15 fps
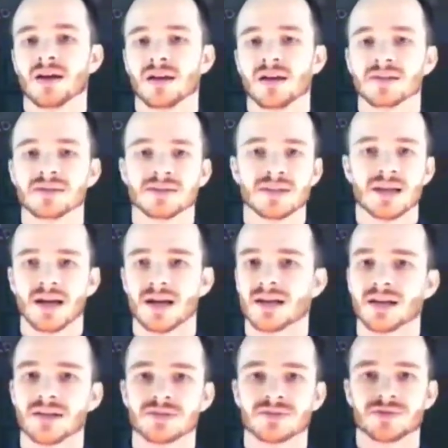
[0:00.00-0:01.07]

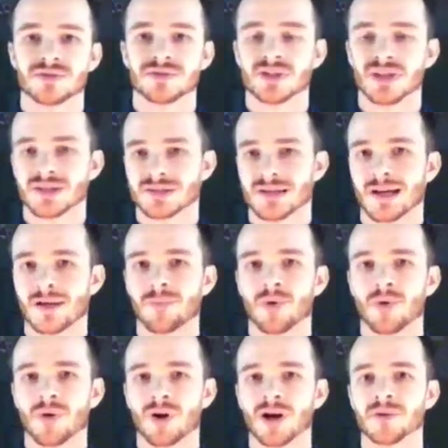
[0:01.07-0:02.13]
NCIS or CSI
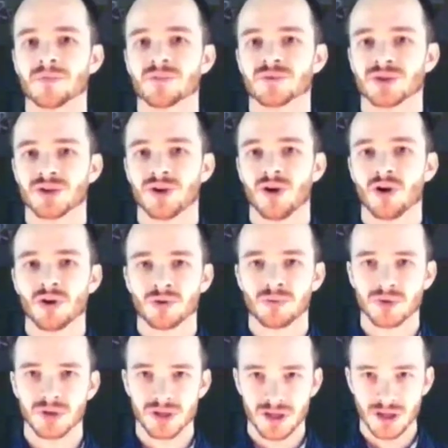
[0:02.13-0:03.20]
programs in
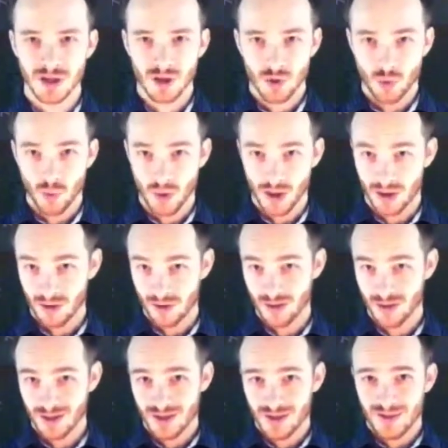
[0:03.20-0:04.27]
Hollywood where
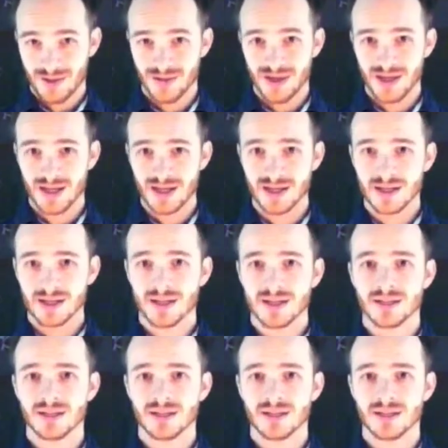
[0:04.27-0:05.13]
they